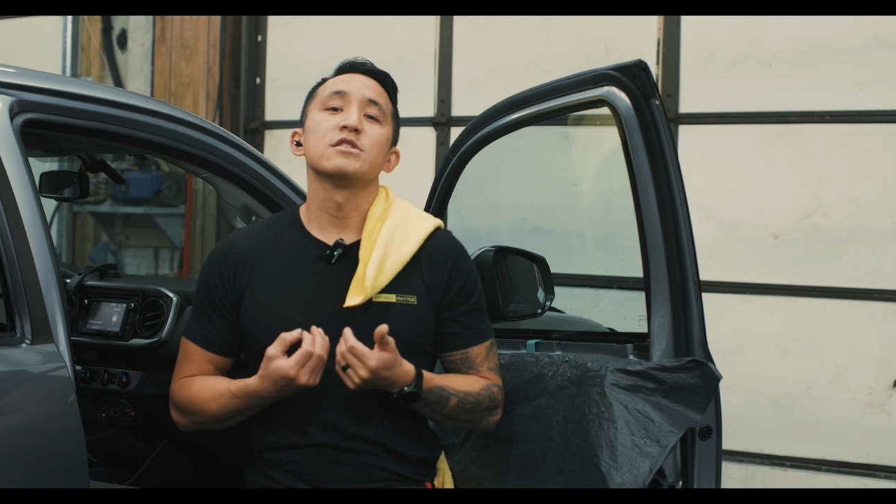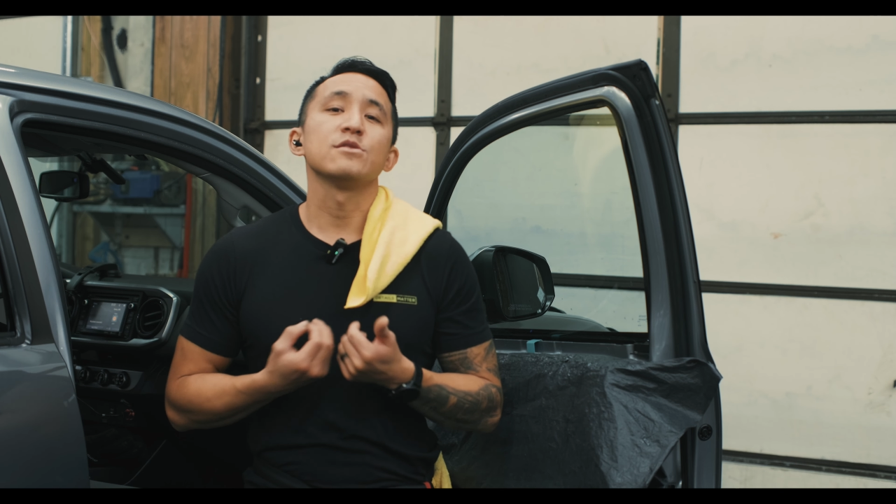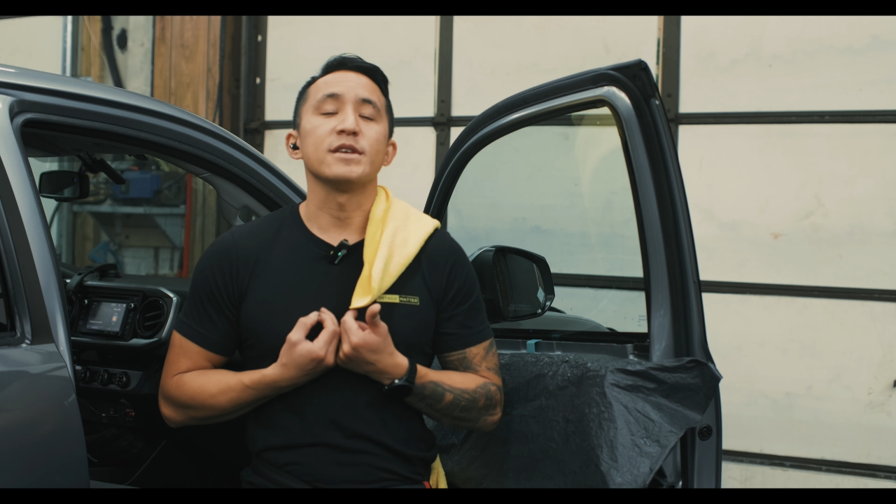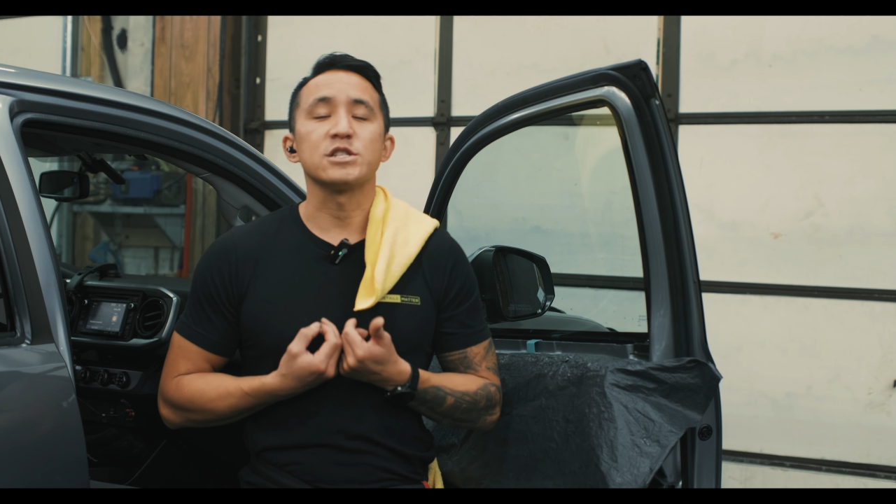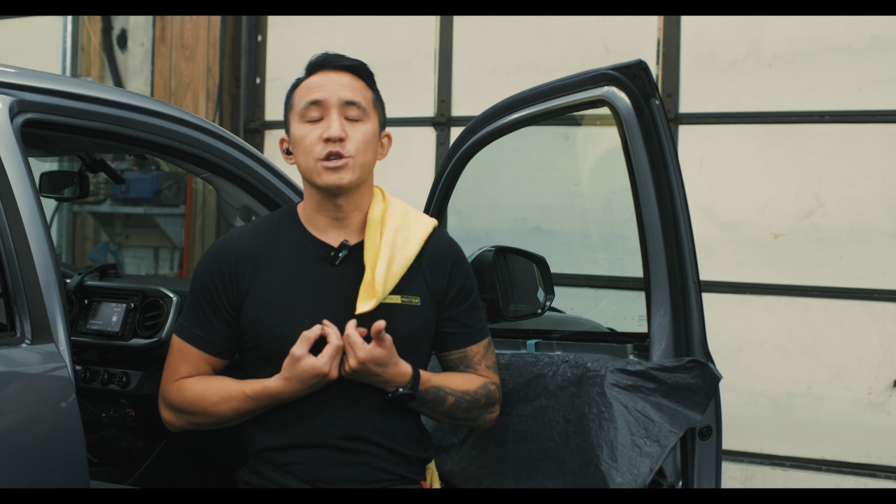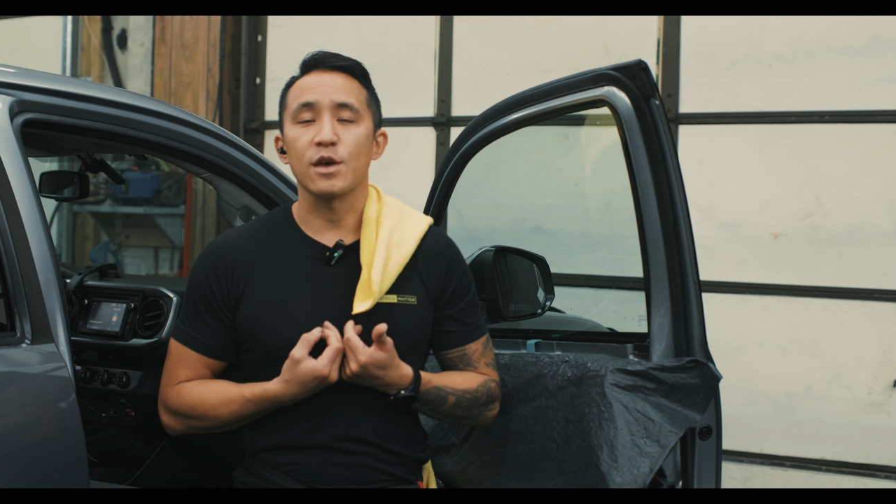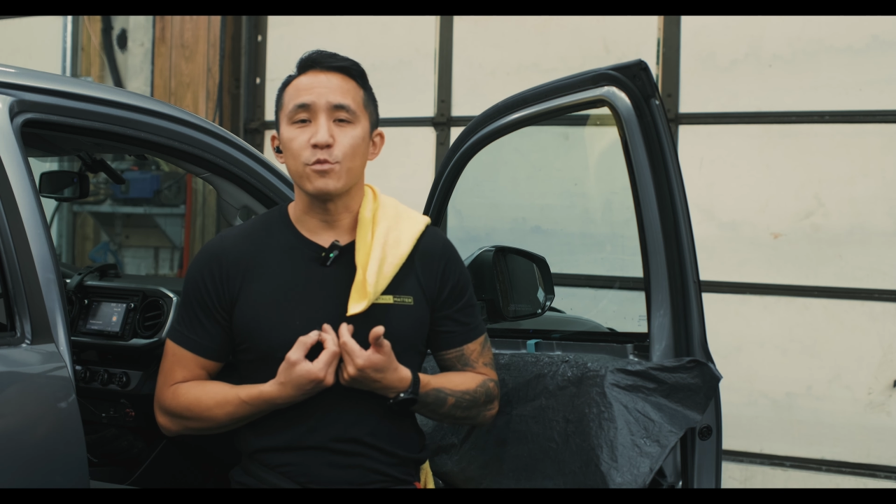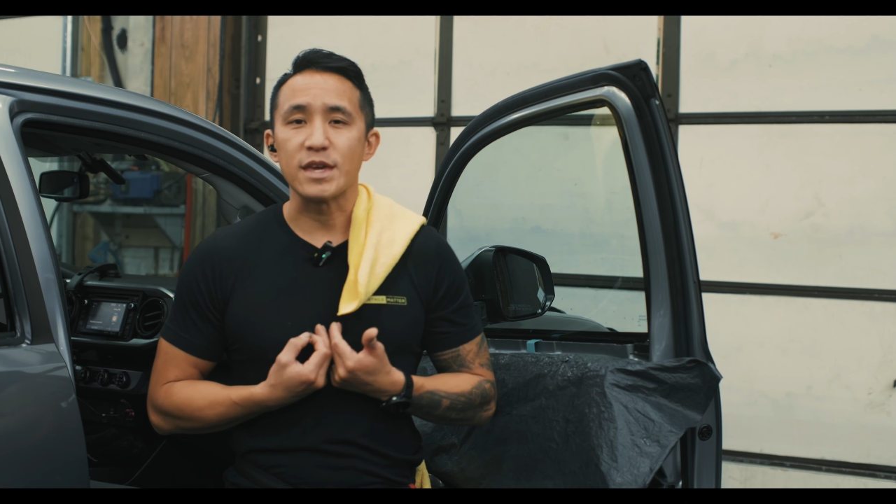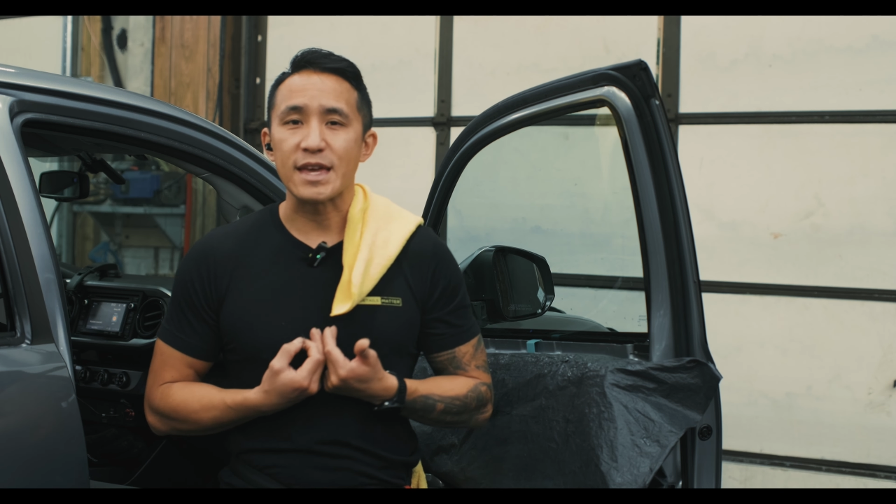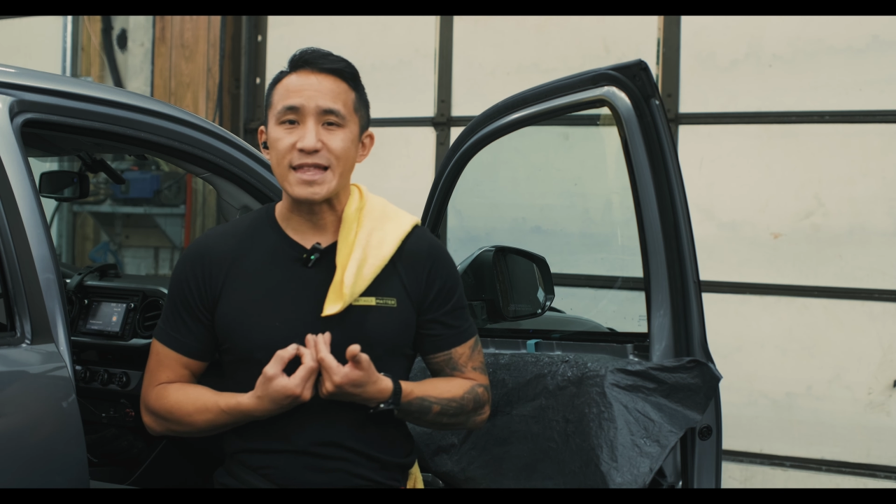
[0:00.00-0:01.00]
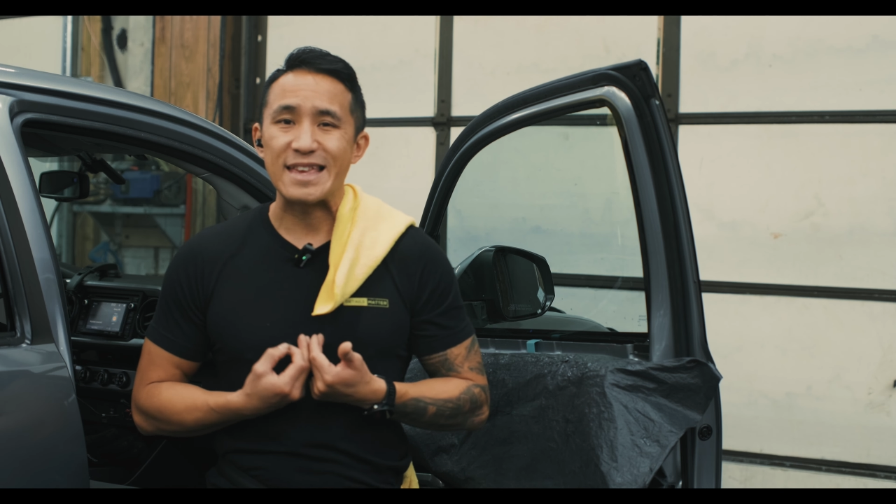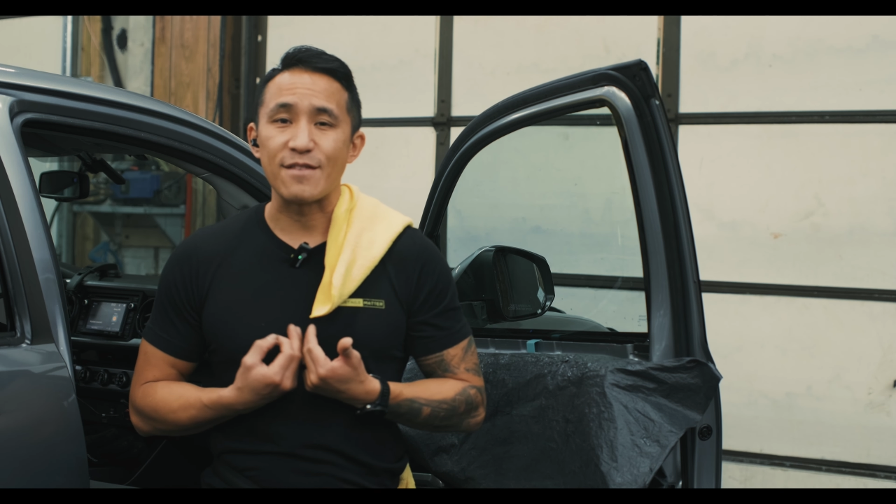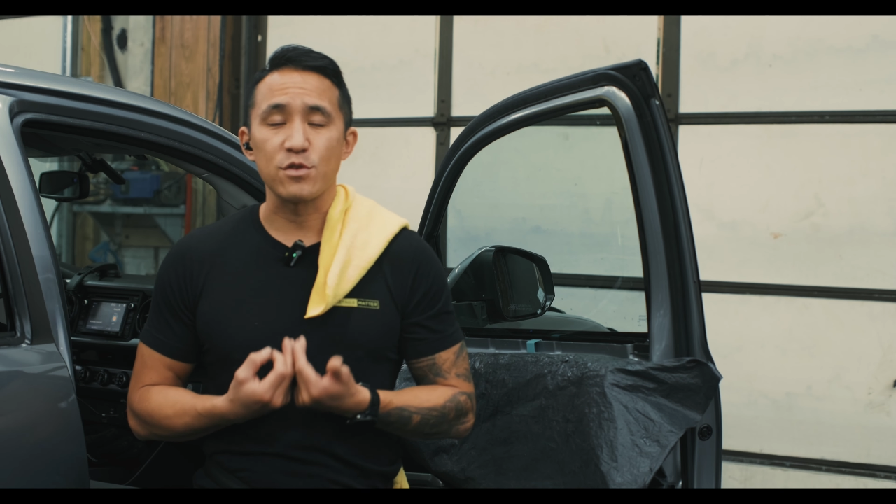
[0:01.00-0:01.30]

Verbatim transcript: to make sure that we can give